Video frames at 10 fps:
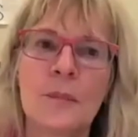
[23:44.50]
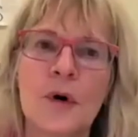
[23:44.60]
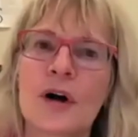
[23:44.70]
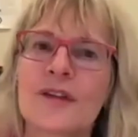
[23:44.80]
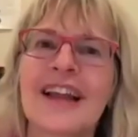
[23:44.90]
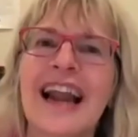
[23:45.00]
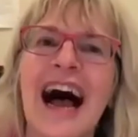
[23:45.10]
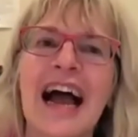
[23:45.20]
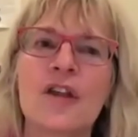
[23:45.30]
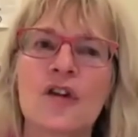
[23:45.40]
book than
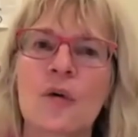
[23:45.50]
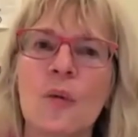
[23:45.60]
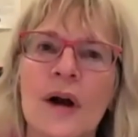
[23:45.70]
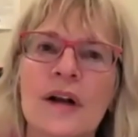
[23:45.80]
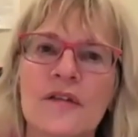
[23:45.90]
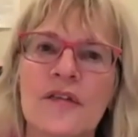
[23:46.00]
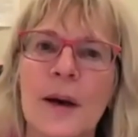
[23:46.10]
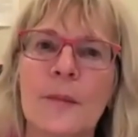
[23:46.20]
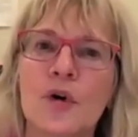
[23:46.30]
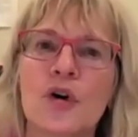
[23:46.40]
either one of
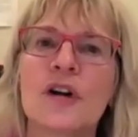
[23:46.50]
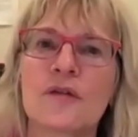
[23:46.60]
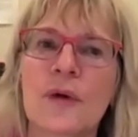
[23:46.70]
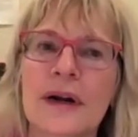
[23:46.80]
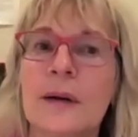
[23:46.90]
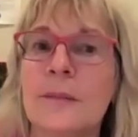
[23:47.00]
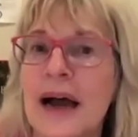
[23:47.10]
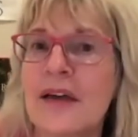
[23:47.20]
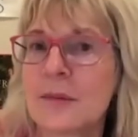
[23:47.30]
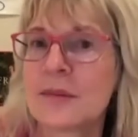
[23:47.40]
them could have written
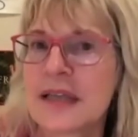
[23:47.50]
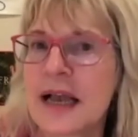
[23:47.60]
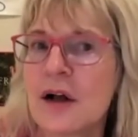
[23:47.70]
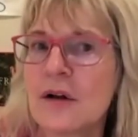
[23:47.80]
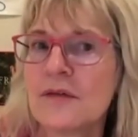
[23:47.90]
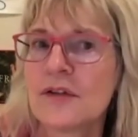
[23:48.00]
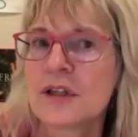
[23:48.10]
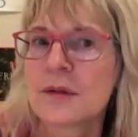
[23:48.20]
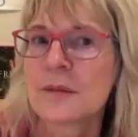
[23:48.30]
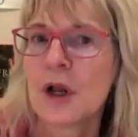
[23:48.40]
by
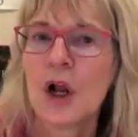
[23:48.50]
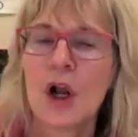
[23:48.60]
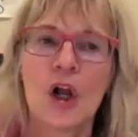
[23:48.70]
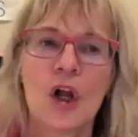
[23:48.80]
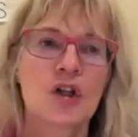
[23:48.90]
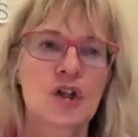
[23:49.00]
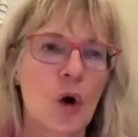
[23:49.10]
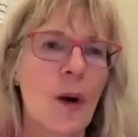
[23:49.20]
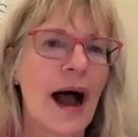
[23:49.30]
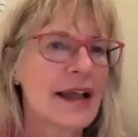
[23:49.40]
themselves.
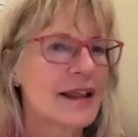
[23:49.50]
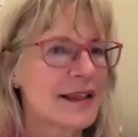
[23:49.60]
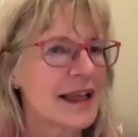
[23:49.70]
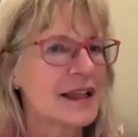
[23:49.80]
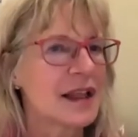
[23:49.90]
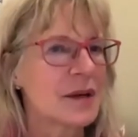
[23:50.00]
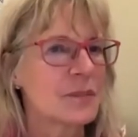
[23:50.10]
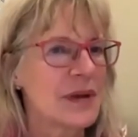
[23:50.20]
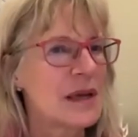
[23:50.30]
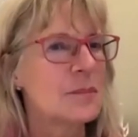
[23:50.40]
So I think that
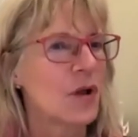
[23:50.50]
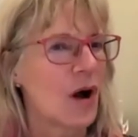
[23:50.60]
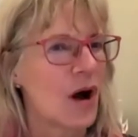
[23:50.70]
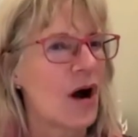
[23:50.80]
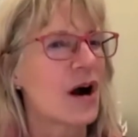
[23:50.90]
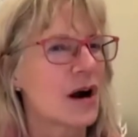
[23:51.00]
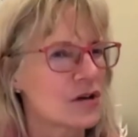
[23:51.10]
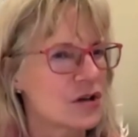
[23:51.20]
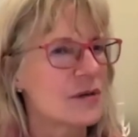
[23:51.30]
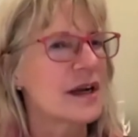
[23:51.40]
people are
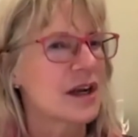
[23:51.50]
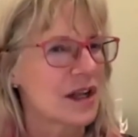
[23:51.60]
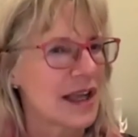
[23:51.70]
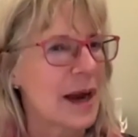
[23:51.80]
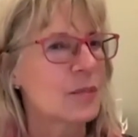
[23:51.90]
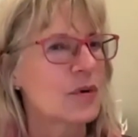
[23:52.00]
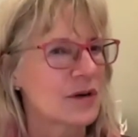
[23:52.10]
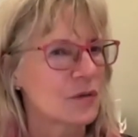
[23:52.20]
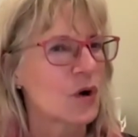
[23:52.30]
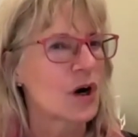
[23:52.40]
doing
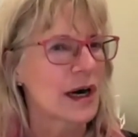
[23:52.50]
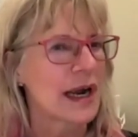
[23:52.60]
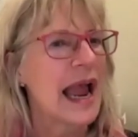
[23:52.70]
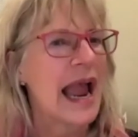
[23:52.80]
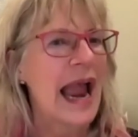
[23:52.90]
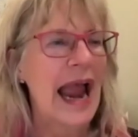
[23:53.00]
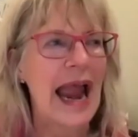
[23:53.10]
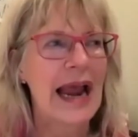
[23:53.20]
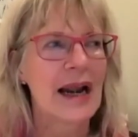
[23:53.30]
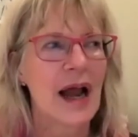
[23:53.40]
collaborative work,
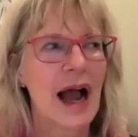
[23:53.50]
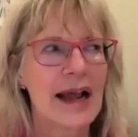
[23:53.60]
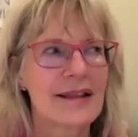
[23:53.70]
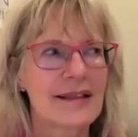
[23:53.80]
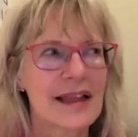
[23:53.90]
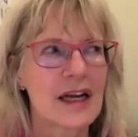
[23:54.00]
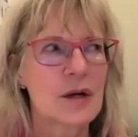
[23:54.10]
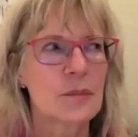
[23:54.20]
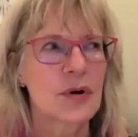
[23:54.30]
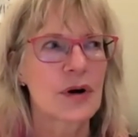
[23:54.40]
and I think
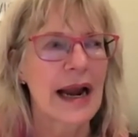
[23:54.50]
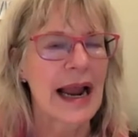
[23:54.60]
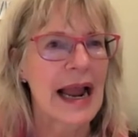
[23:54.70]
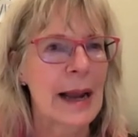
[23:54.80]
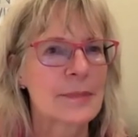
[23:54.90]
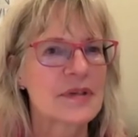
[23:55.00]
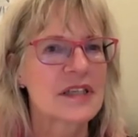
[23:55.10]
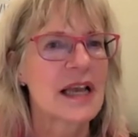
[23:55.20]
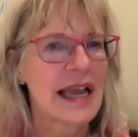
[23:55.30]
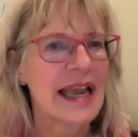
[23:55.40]
perhaps
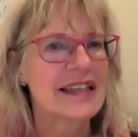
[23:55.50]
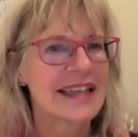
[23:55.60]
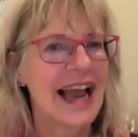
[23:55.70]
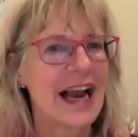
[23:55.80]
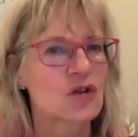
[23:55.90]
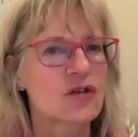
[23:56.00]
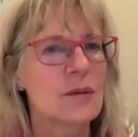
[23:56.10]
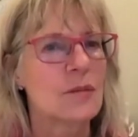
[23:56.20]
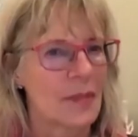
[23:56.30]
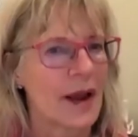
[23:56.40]
it's
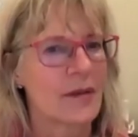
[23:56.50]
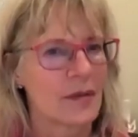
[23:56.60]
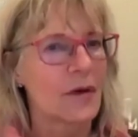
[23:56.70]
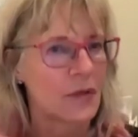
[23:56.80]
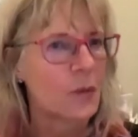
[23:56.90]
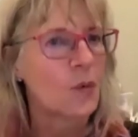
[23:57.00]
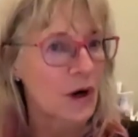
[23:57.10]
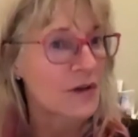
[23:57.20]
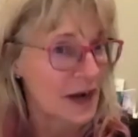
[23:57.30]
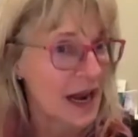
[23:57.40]
actually the
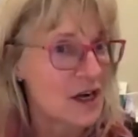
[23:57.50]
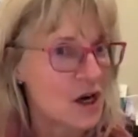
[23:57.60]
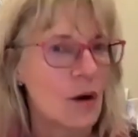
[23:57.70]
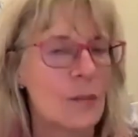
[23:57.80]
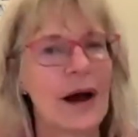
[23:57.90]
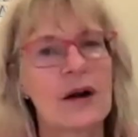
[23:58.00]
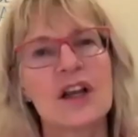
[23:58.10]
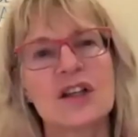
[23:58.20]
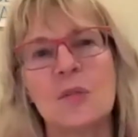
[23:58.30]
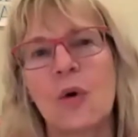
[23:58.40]
work that I know about
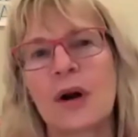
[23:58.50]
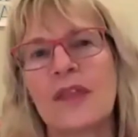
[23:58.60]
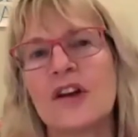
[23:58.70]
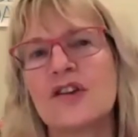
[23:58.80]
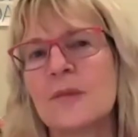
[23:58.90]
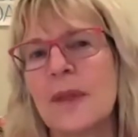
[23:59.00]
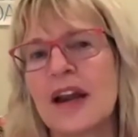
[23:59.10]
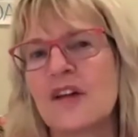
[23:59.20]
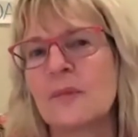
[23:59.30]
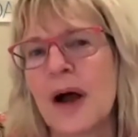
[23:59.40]
is more in the
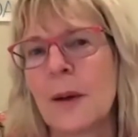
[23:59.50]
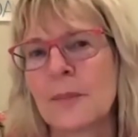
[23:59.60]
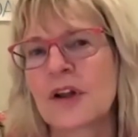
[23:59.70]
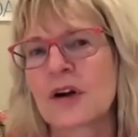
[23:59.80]
domain of popular